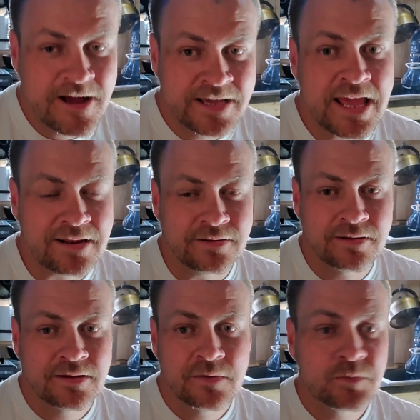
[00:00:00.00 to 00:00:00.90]
again,
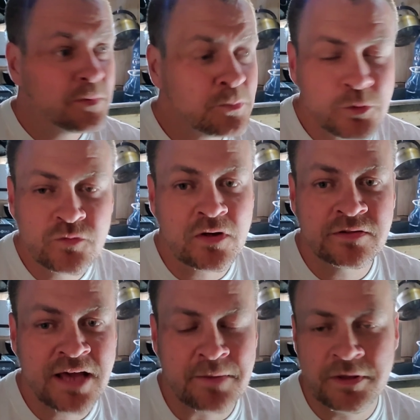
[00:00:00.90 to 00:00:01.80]
people move
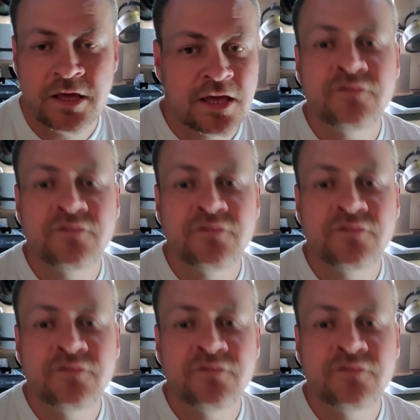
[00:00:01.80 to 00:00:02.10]
all the time.